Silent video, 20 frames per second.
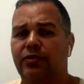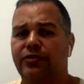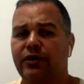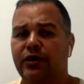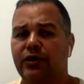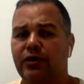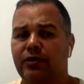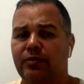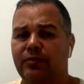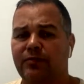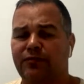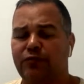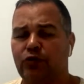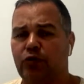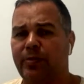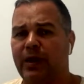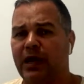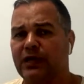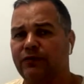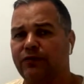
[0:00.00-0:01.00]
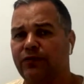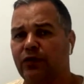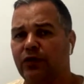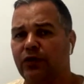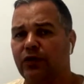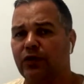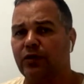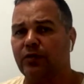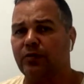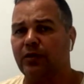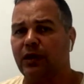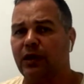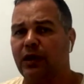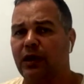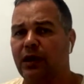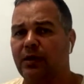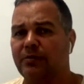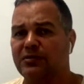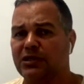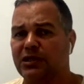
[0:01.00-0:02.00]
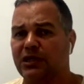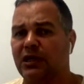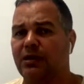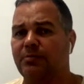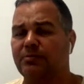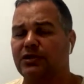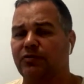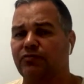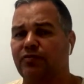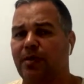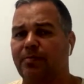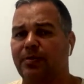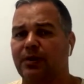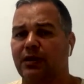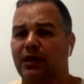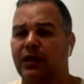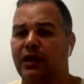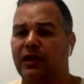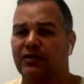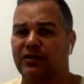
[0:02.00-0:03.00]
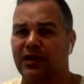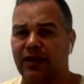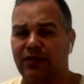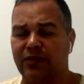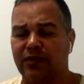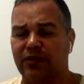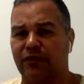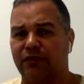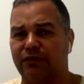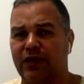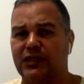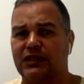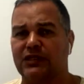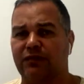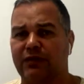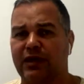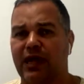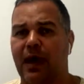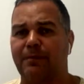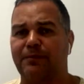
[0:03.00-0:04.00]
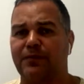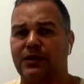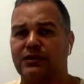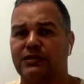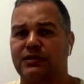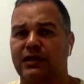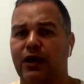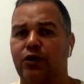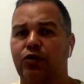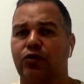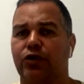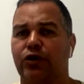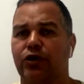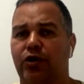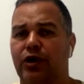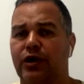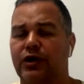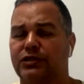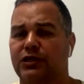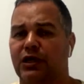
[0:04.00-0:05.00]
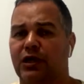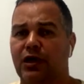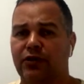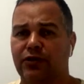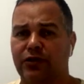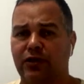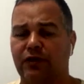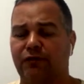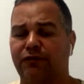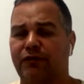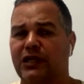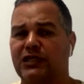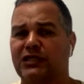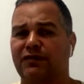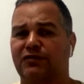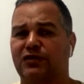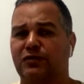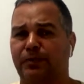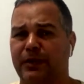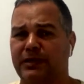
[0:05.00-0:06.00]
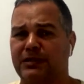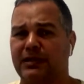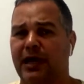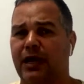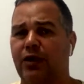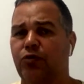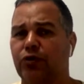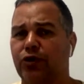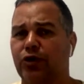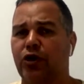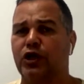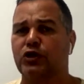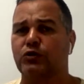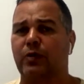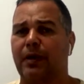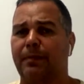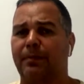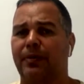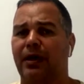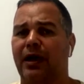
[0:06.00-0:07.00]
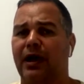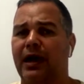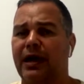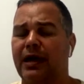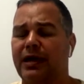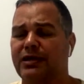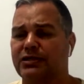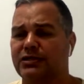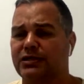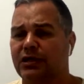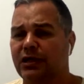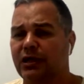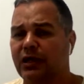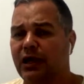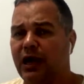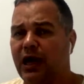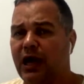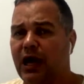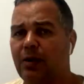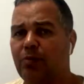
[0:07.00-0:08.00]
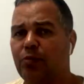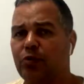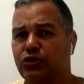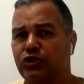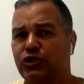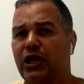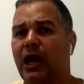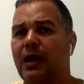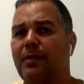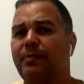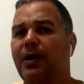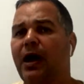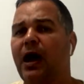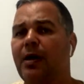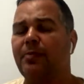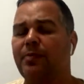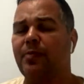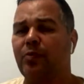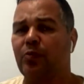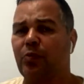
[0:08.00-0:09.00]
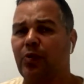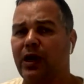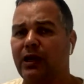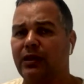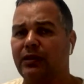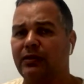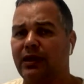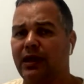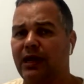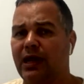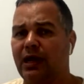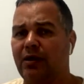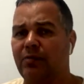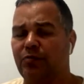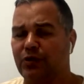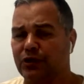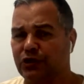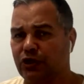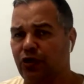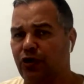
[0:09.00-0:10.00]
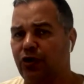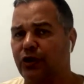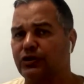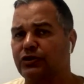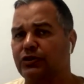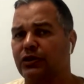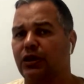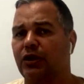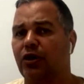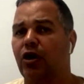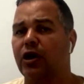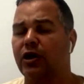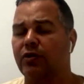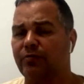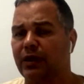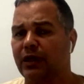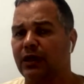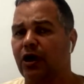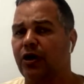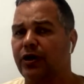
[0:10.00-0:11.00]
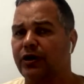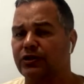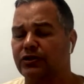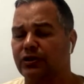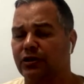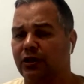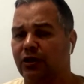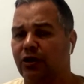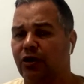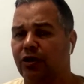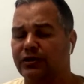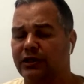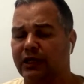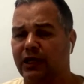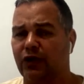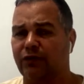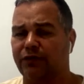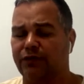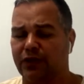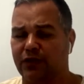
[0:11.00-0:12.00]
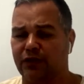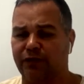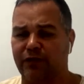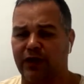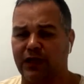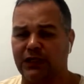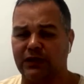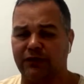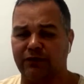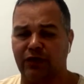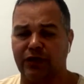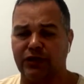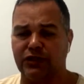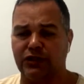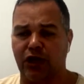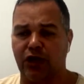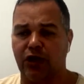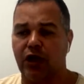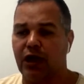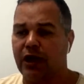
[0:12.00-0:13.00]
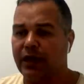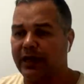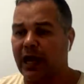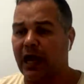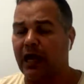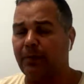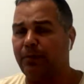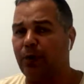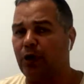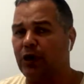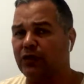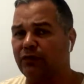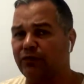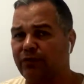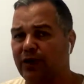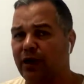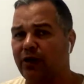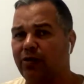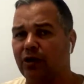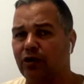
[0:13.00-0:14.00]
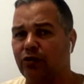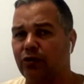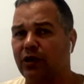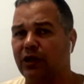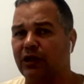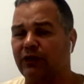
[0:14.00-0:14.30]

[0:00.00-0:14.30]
The fullbacks for um, teams in rugby league, they're the defensive captains. They organise the defensive splits. They organise where players uh, will shape up when they're returning to the line and reloading to the line to get off the defensive line. So Kalyn Pong is very good.